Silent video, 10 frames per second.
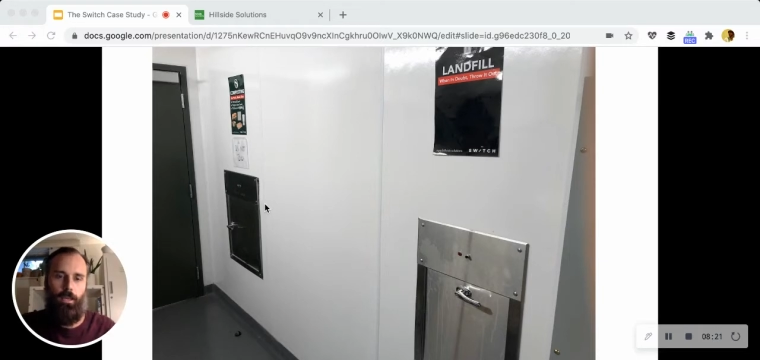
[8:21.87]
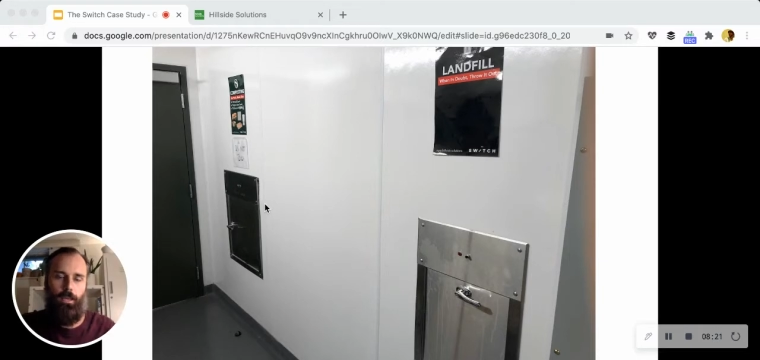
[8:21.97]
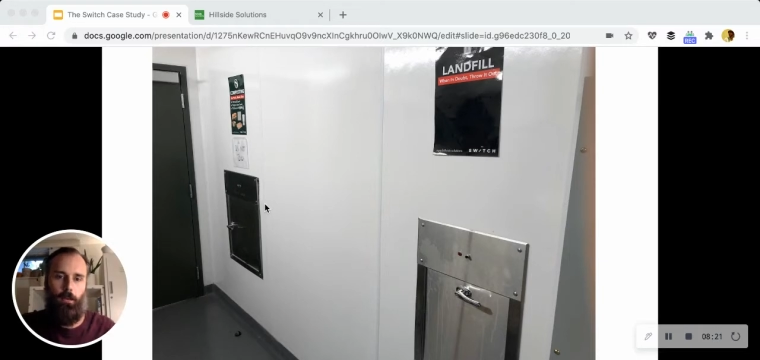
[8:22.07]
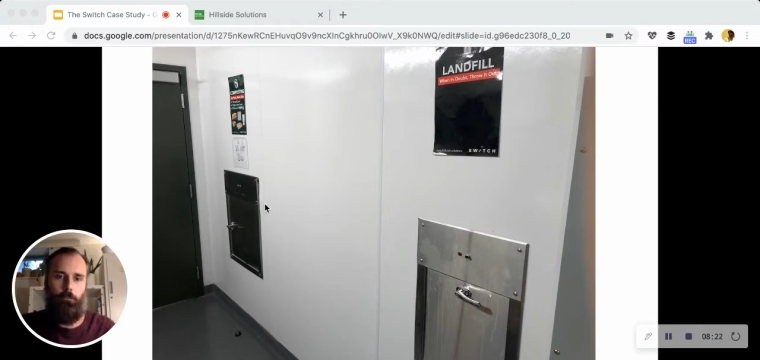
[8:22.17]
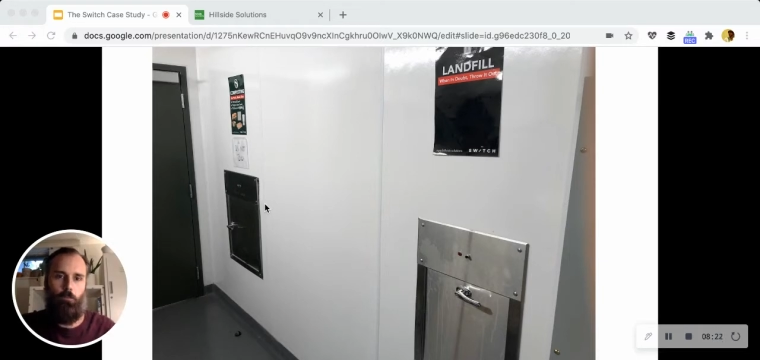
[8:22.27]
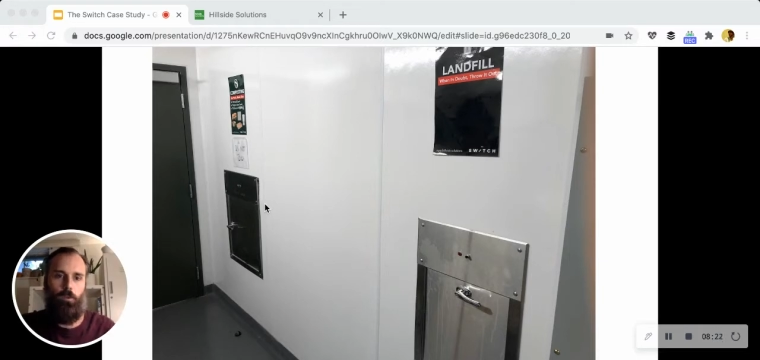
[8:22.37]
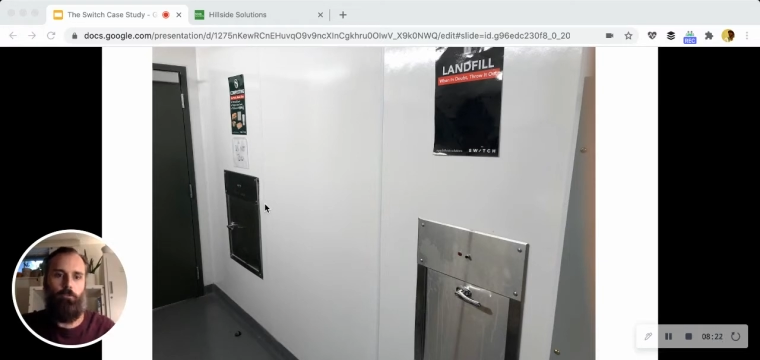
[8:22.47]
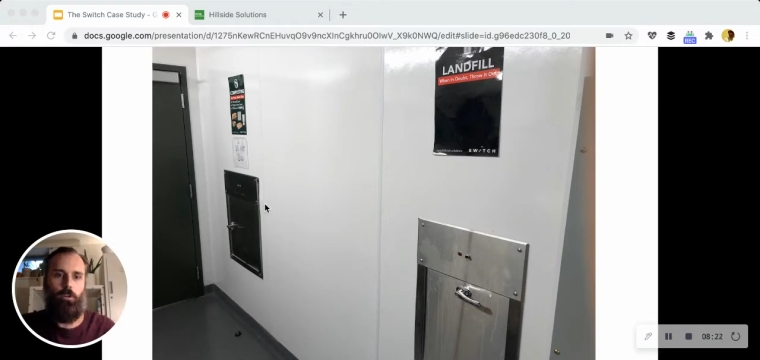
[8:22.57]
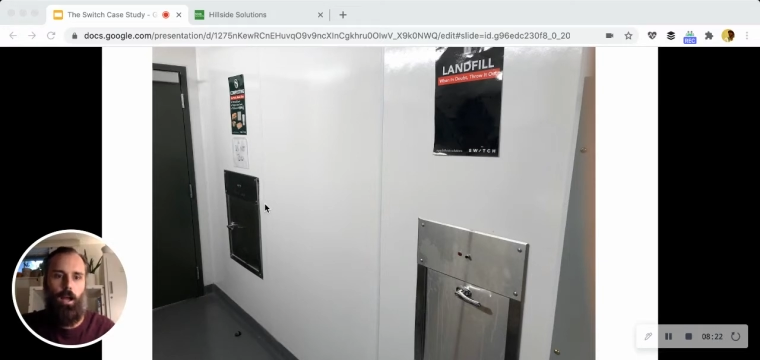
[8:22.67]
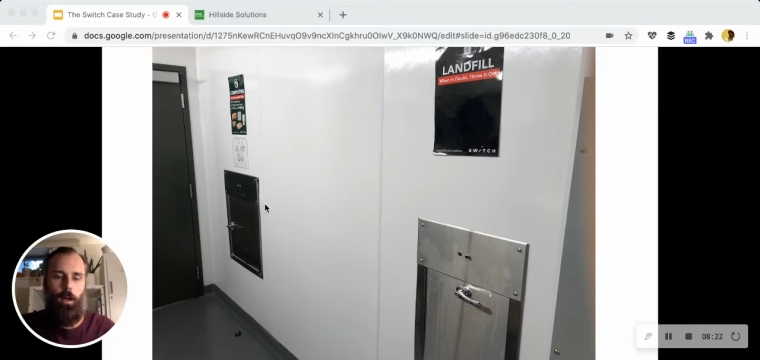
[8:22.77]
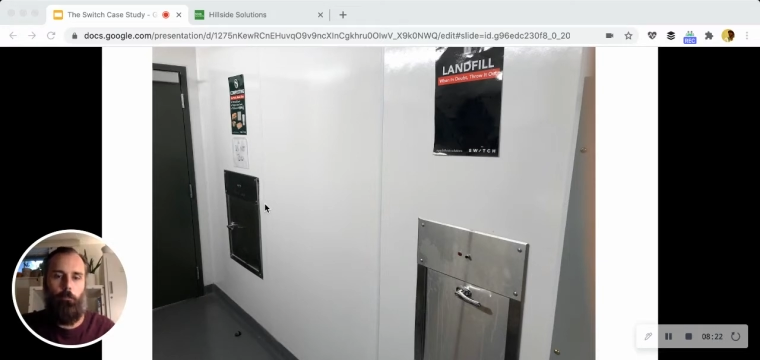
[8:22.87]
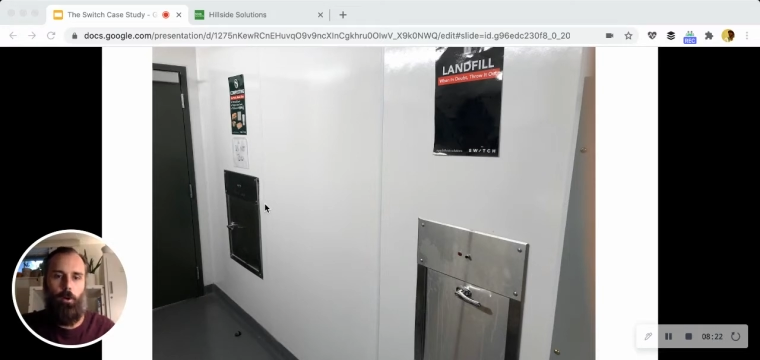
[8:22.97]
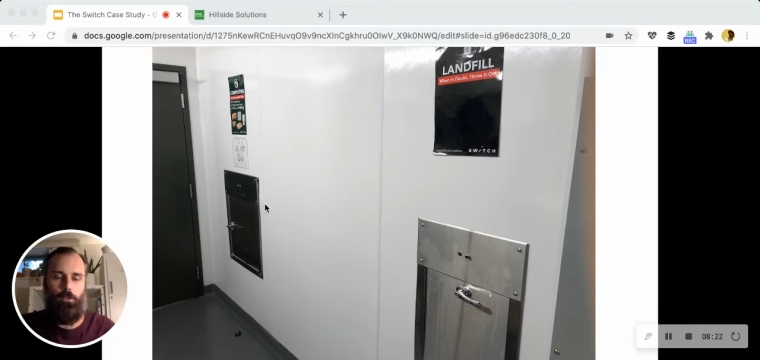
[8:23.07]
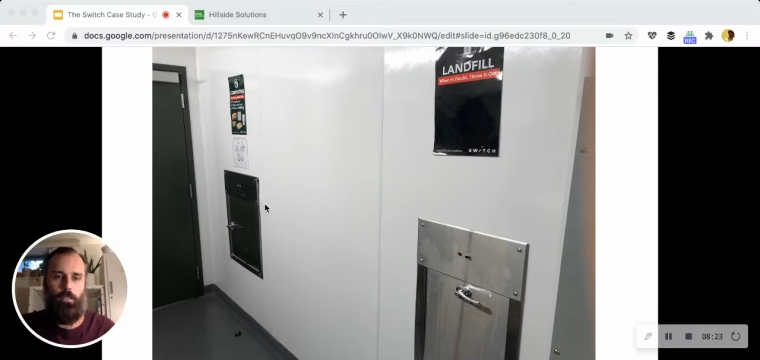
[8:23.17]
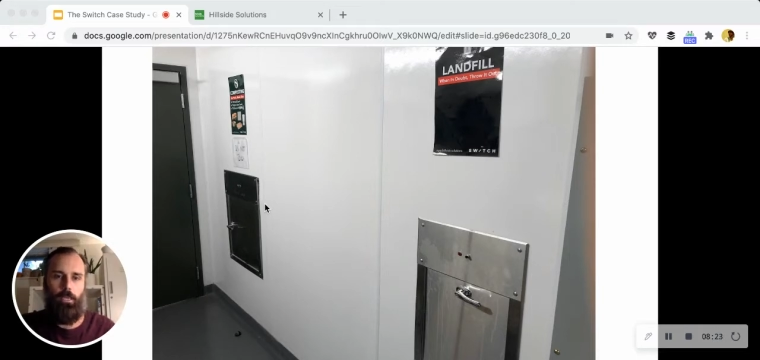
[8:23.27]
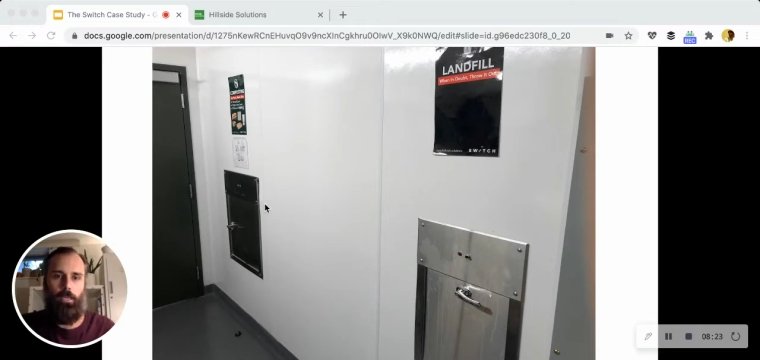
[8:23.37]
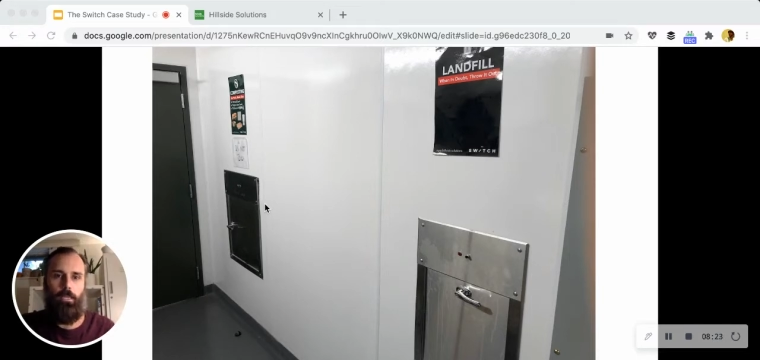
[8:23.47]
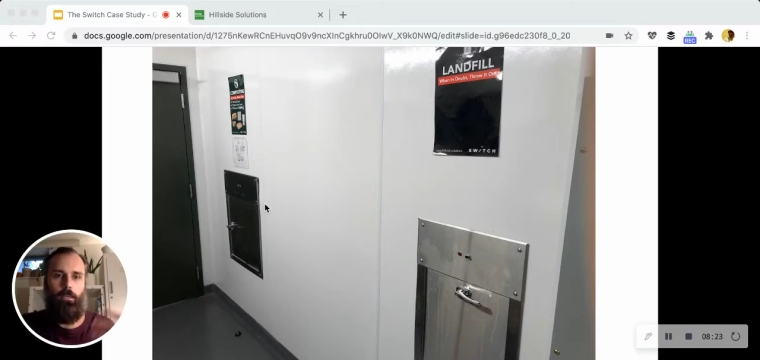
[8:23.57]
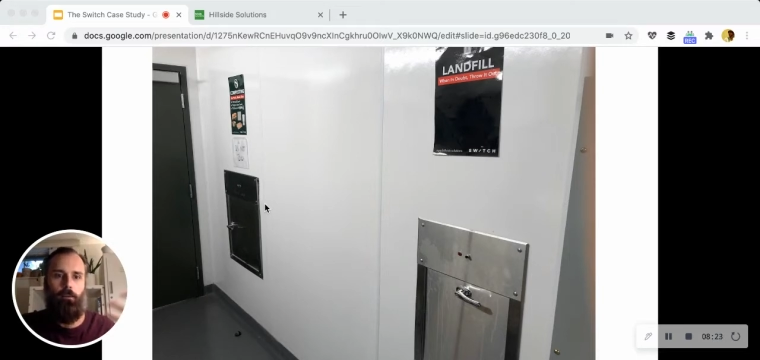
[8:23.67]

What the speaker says: kept one for composting